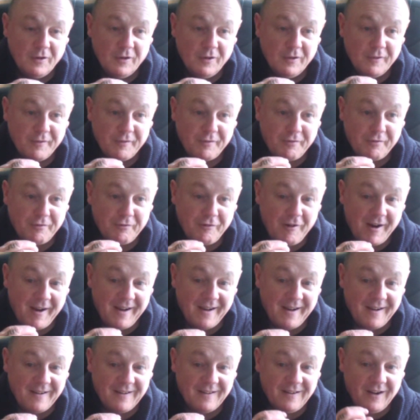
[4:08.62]

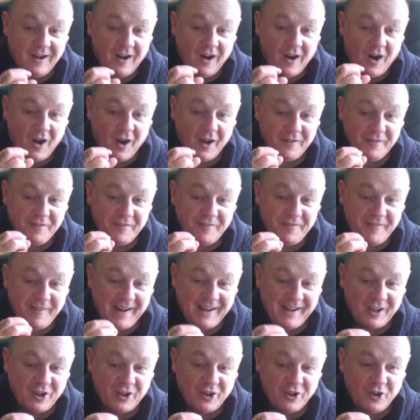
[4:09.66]
Freya, I
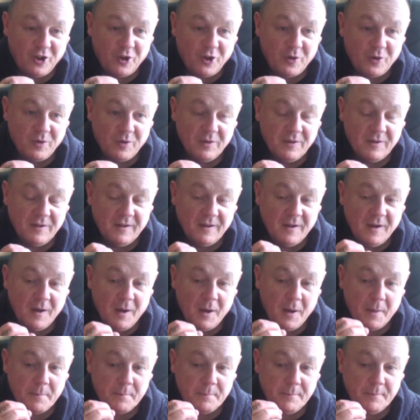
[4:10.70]
thank you,
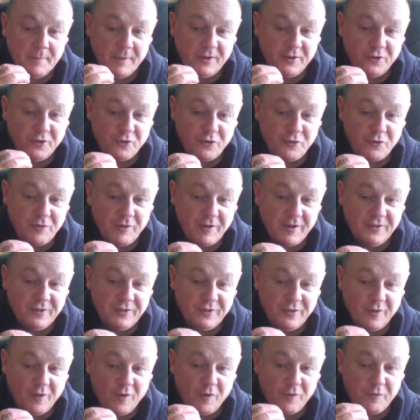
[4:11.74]
mistress
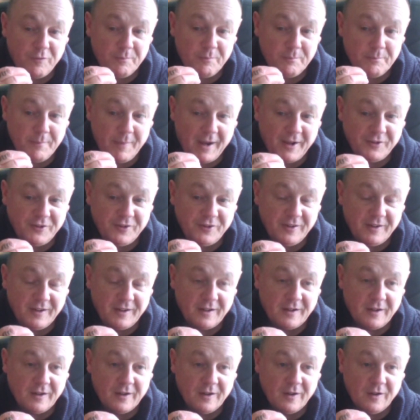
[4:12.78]
of
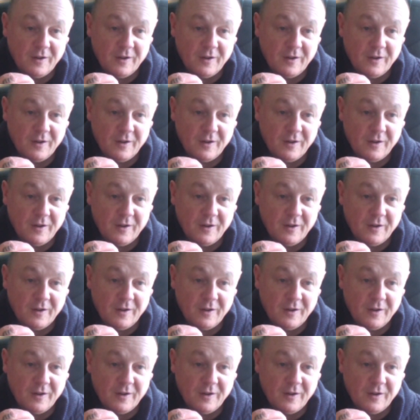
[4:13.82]
magic,